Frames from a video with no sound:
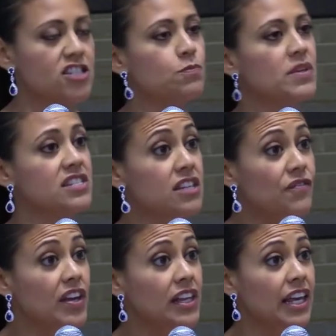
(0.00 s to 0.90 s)

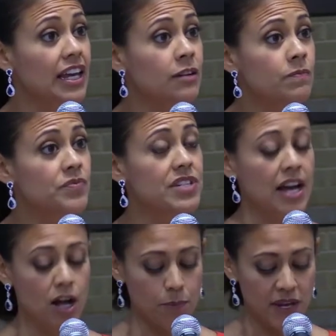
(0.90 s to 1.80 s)
specifically to
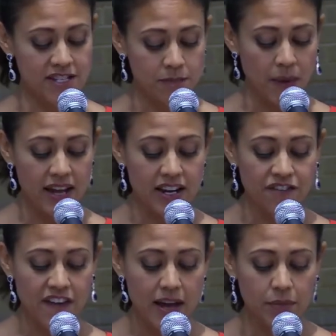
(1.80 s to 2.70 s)
help
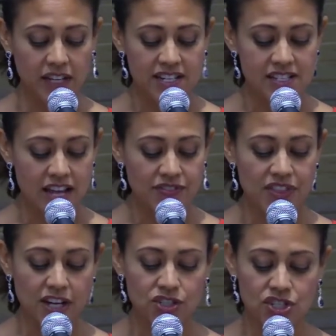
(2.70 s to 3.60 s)
Hispanic families
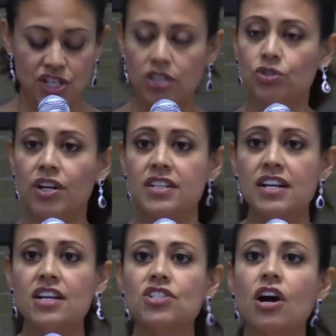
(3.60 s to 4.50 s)
send their
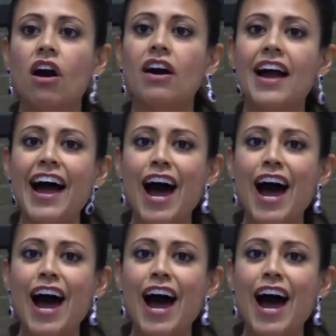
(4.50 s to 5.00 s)
children to our